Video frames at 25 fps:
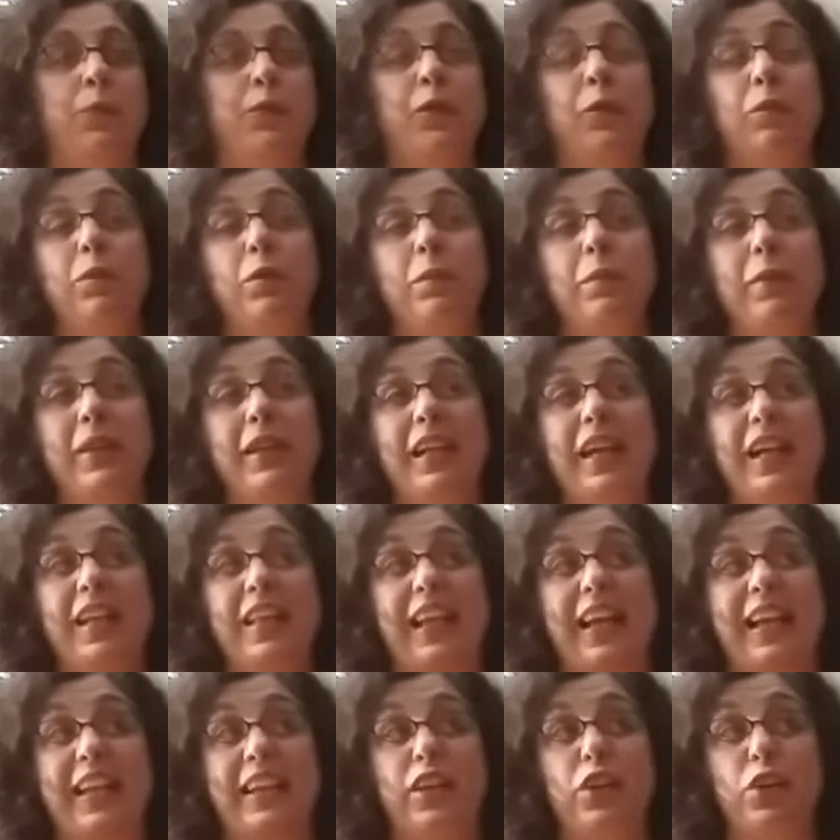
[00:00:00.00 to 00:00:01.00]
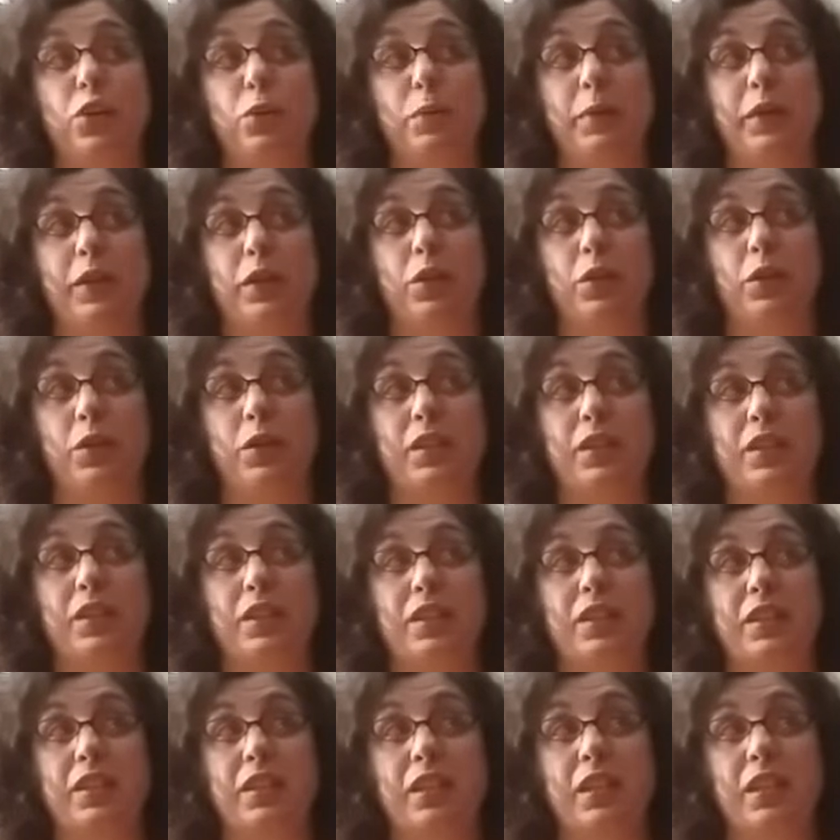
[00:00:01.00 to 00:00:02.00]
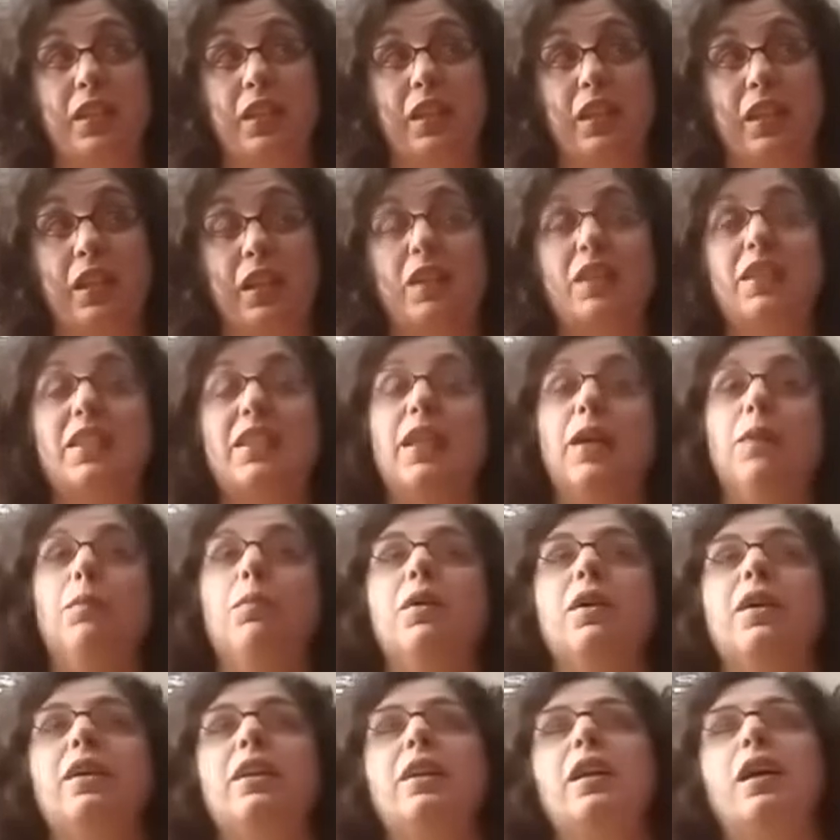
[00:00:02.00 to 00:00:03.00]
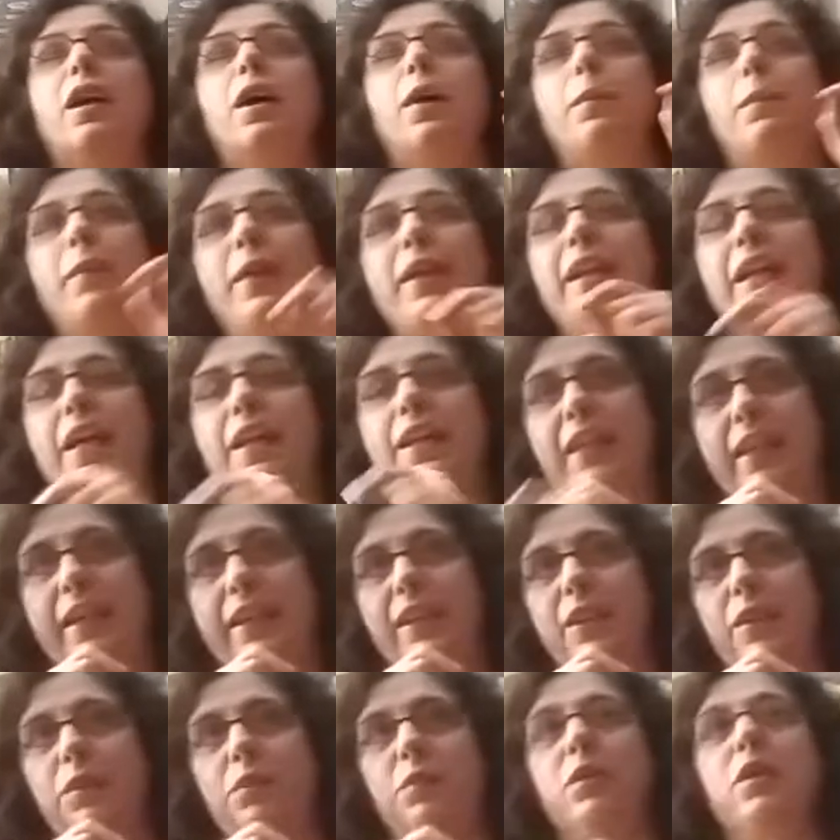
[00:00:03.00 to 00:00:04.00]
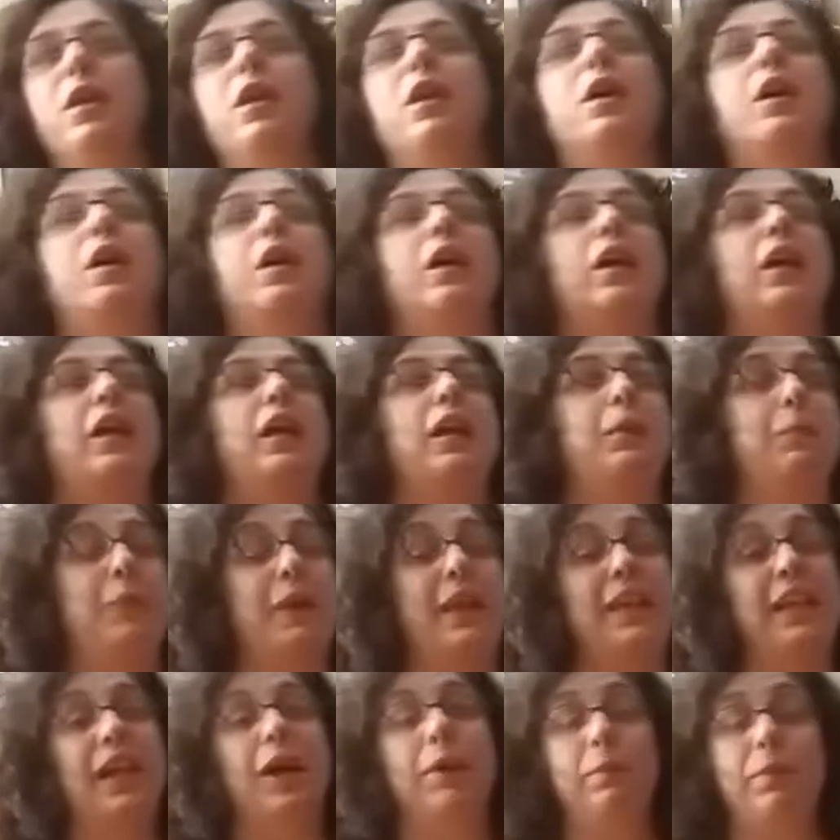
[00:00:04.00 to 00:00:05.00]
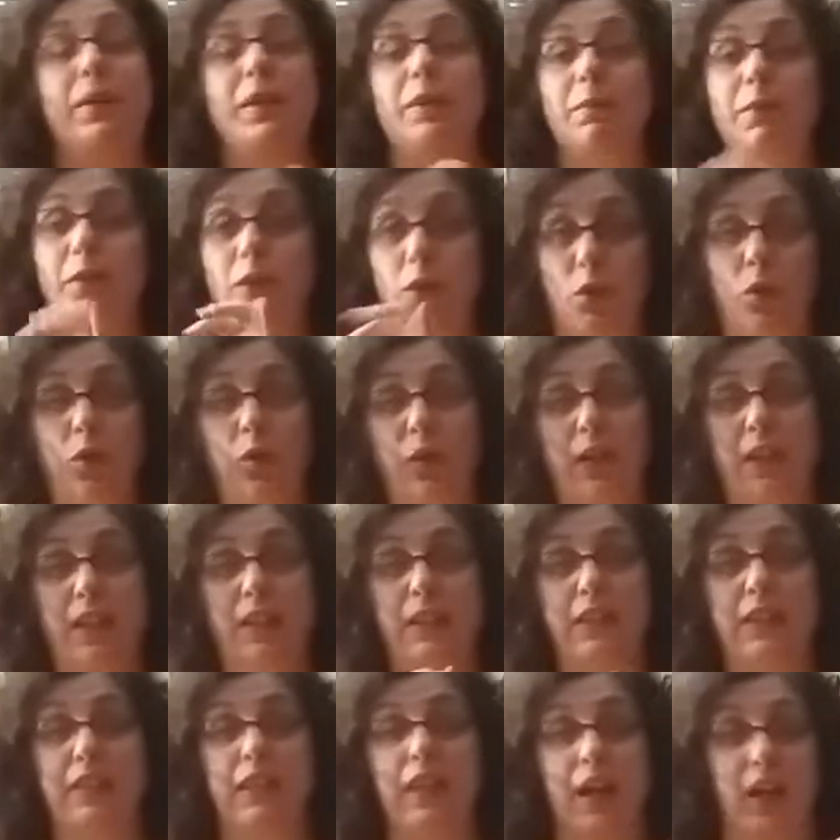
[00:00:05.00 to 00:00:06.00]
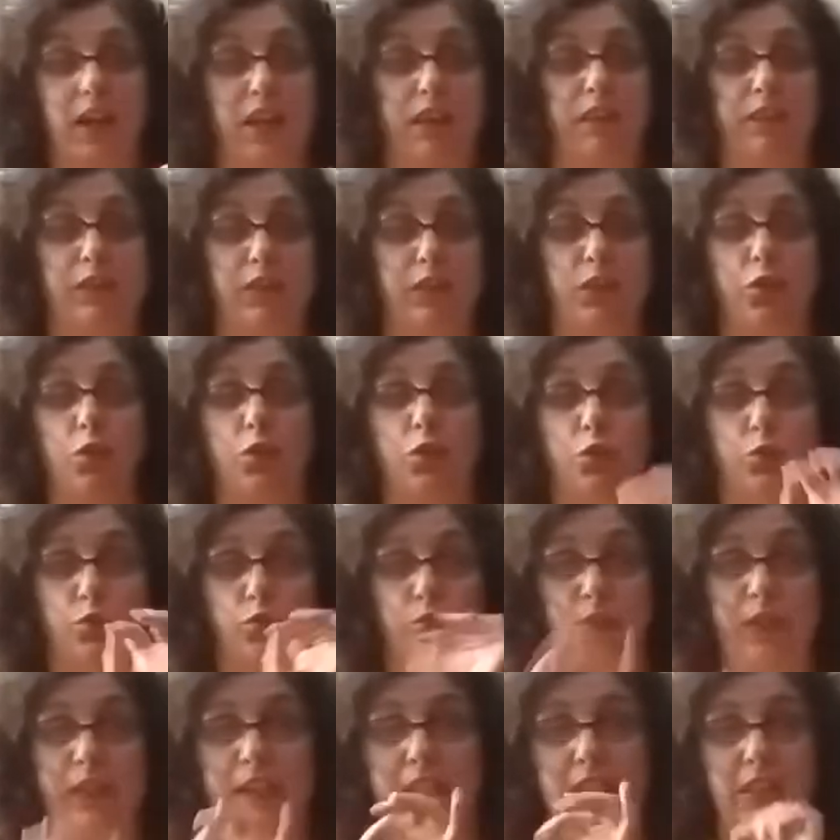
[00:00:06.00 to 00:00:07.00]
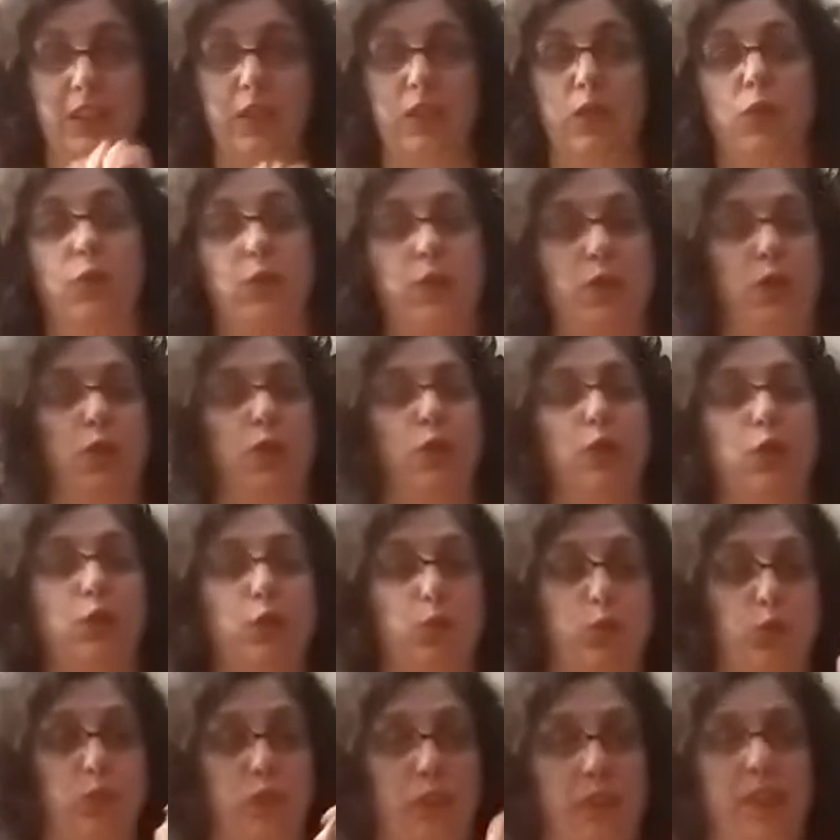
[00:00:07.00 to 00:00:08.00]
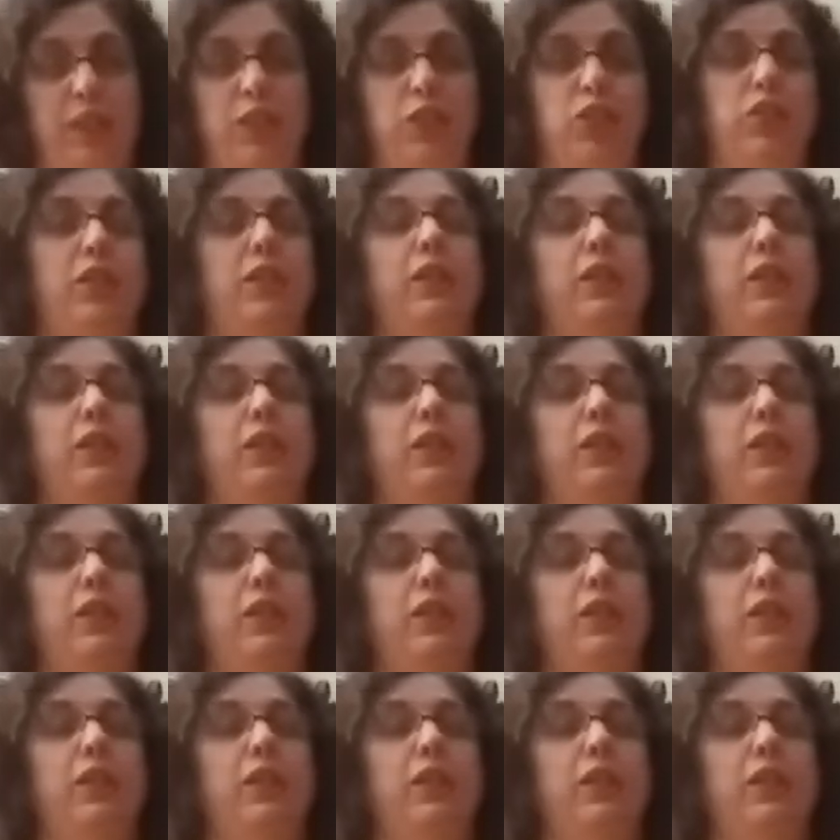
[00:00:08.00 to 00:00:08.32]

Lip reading: may not like you because someone may not like you. It may not be because of your race or your religion